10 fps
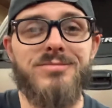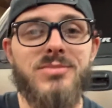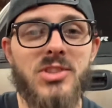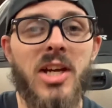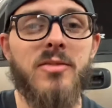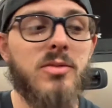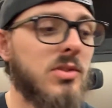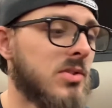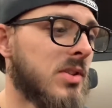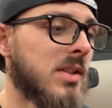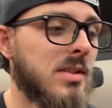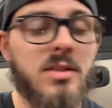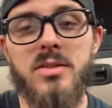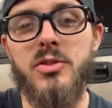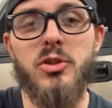10-foot stick of
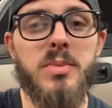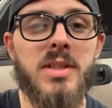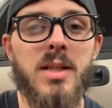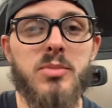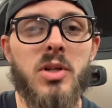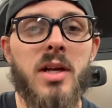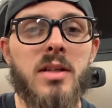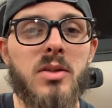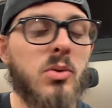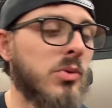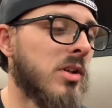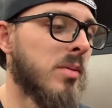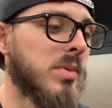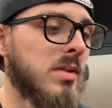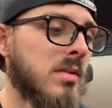tubing I'm trying to hold up
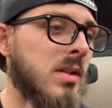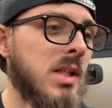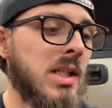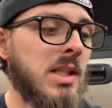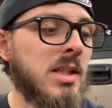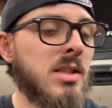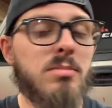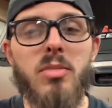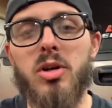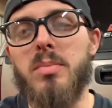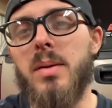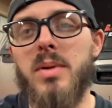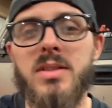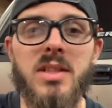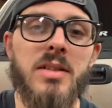and mark my
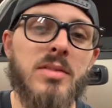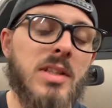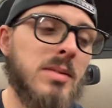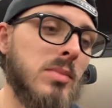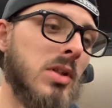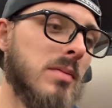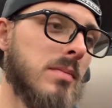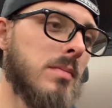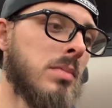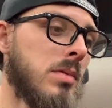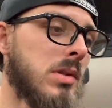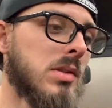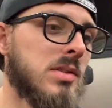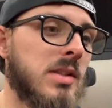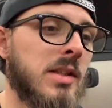bends and everything. But
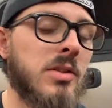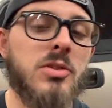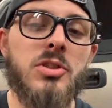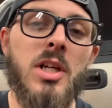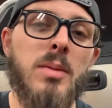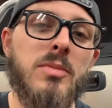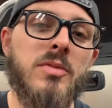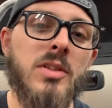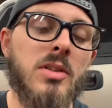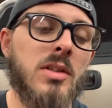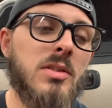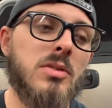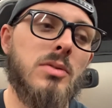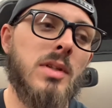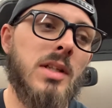sitting here in the shop, I figure I'd
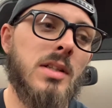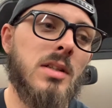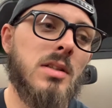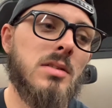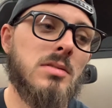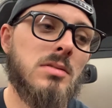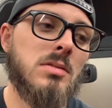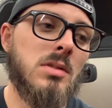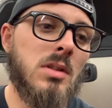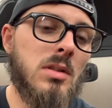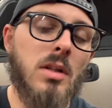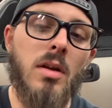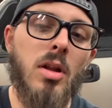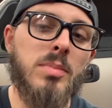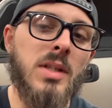do a little
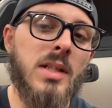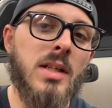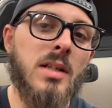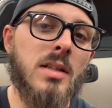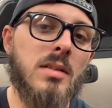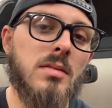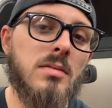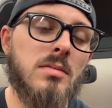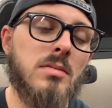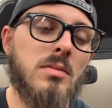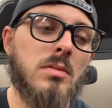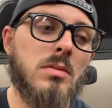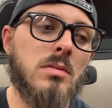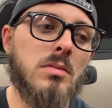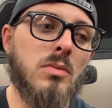update on
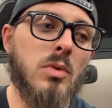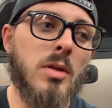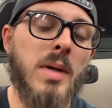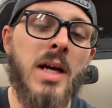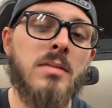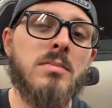where I'm at.